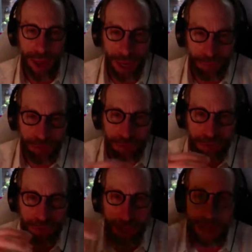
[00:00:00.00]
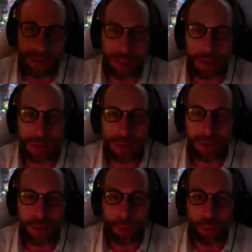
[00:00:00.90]
And if it's expanding,
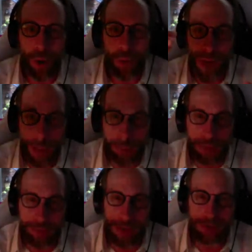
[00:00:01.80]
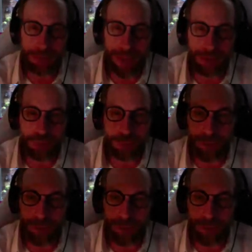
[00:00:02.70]
what will happen to that expansion?